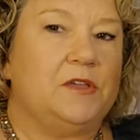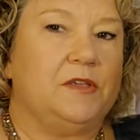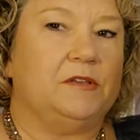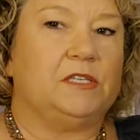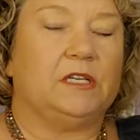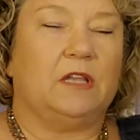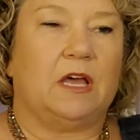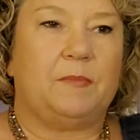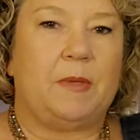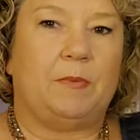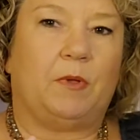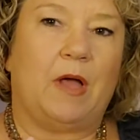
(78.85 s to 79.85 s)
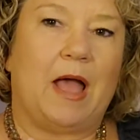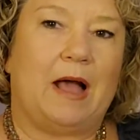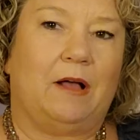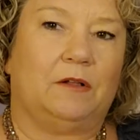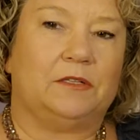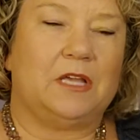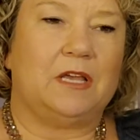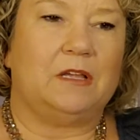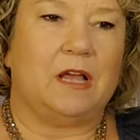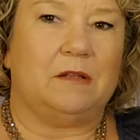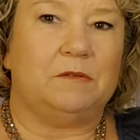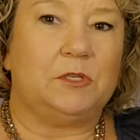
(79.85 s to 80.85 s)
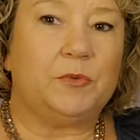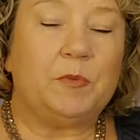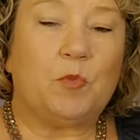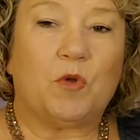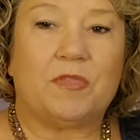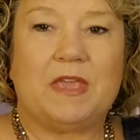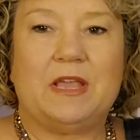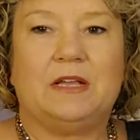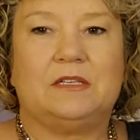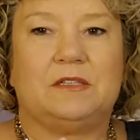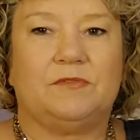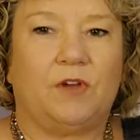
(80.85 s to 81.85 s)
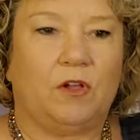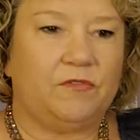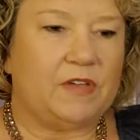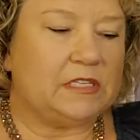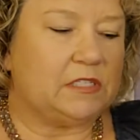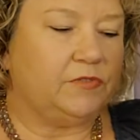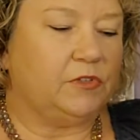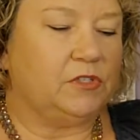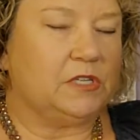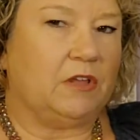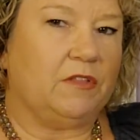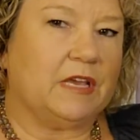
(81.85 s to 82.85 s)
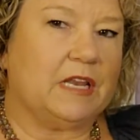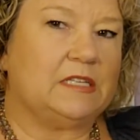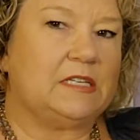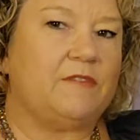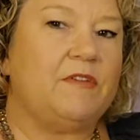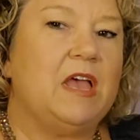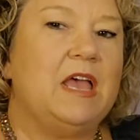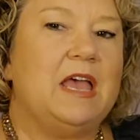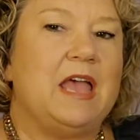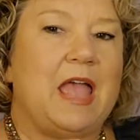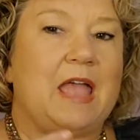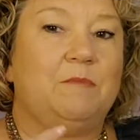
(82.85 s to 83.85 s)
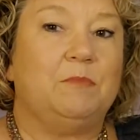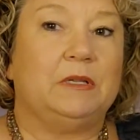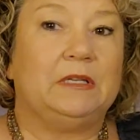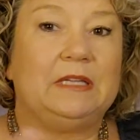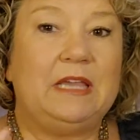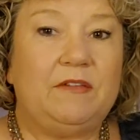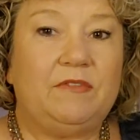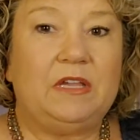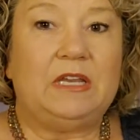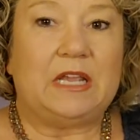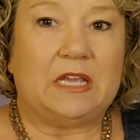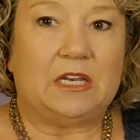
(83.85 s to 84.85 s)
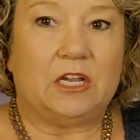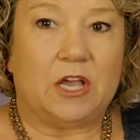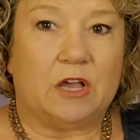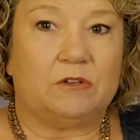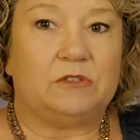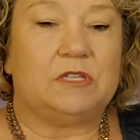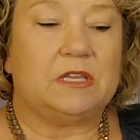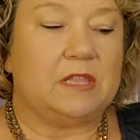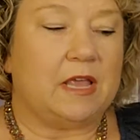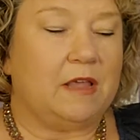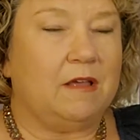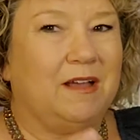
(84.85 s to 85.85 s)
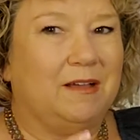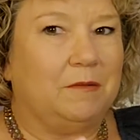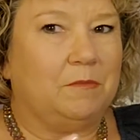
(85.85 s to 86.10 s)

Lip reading: You see a lot of people out doing more things, the fall festivals and all that kind of stuff, and believing in ghosts than they